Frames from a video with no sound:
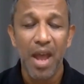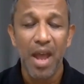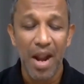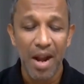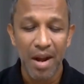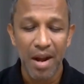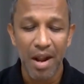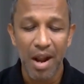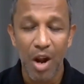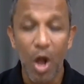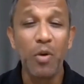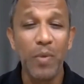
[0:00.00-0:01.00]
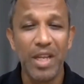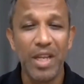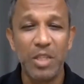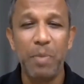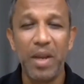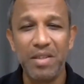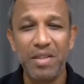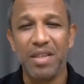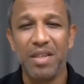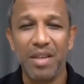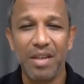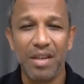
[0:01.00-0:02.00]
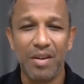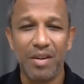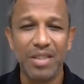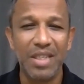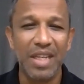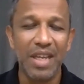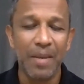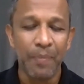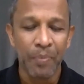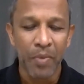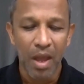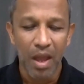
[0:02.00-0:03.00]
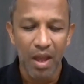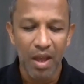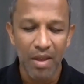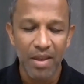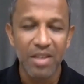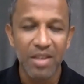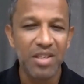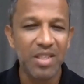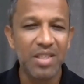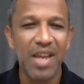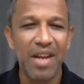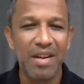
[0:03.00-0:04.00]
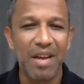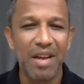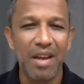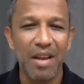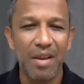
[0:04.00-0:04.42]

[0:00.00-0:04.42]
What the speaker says: and a lot were expected, honestly. It just that